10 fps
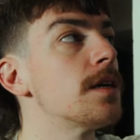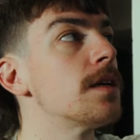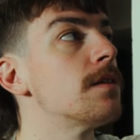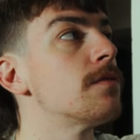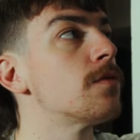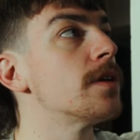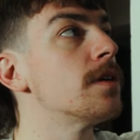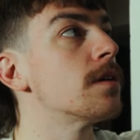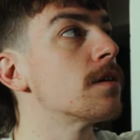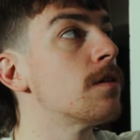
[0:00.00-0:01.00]
And if
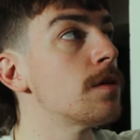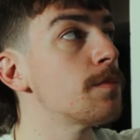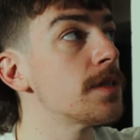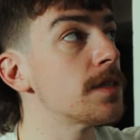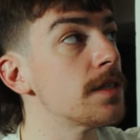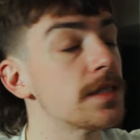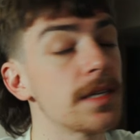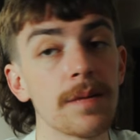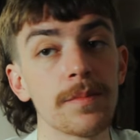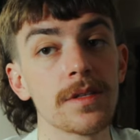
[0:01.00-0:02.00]
we go up into the
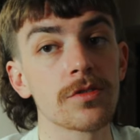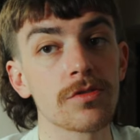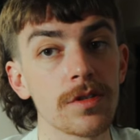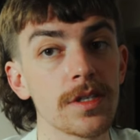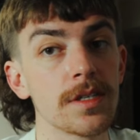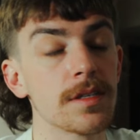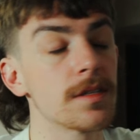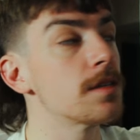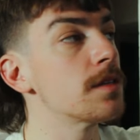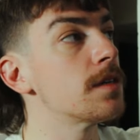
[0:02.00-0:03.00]
top of the
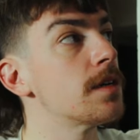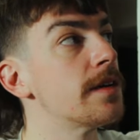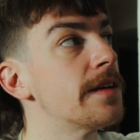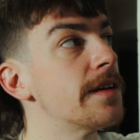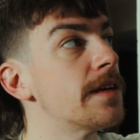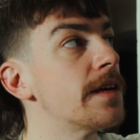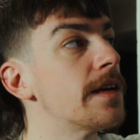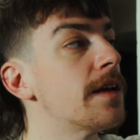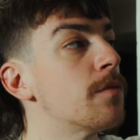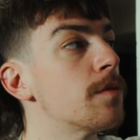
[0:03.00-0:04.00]
screen
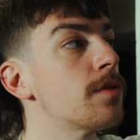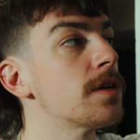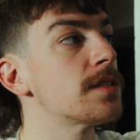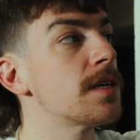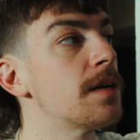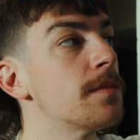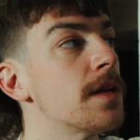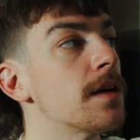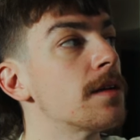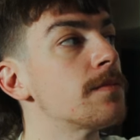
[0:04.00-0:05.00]
and we press
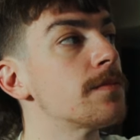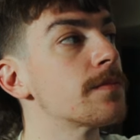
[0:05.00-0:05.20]
timeline,